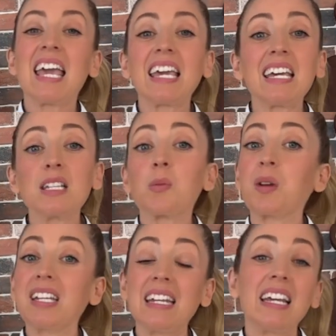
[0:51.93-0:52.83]
is
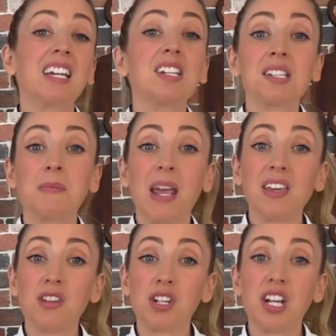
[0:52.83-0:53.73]
we need to make
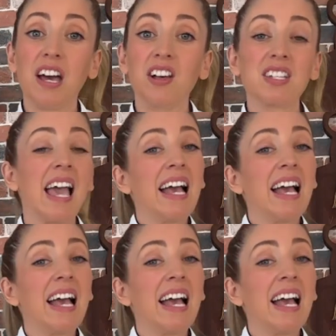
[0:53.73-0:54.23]
the shells.